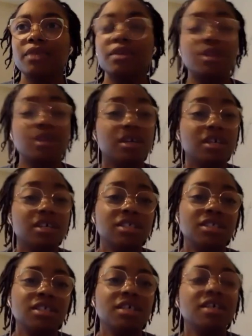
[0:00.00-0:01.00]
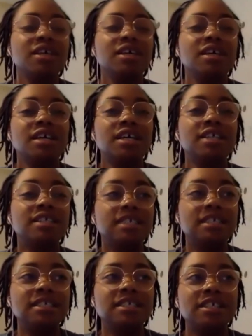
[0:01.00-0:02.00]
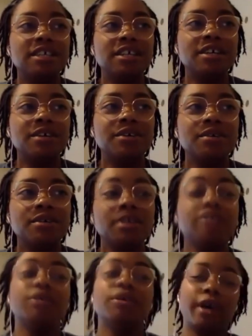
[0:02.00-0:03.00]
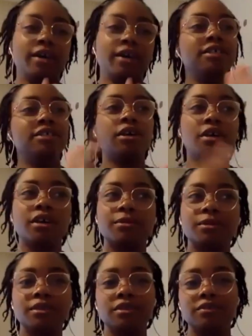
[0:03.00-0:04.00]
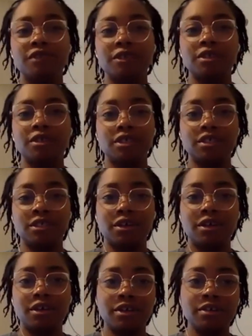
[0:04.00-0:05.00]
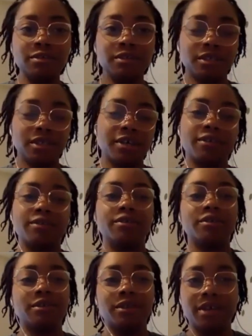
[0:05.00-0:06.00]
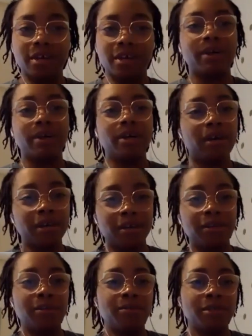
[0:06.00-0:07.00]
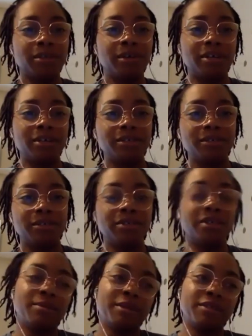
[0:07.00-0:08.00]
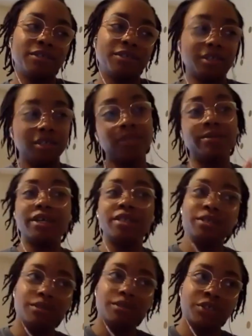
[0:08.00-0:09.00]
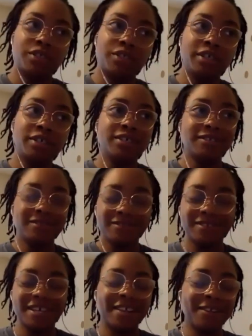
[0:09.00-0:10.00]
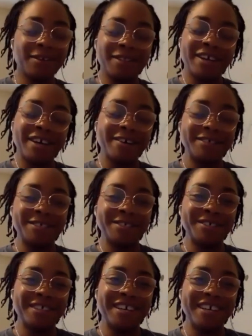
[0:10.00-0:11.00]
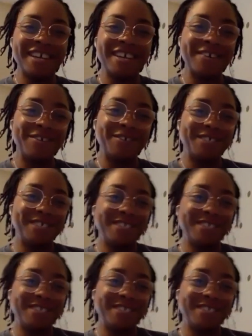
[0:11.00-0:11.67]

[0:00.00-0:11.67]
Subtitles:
yeah, it's easy. It's hard when you first get it started. It's like learning how to ride a bike. You don't really know how to do. Like my sister, he ran into a tree. I love that I have this online now for this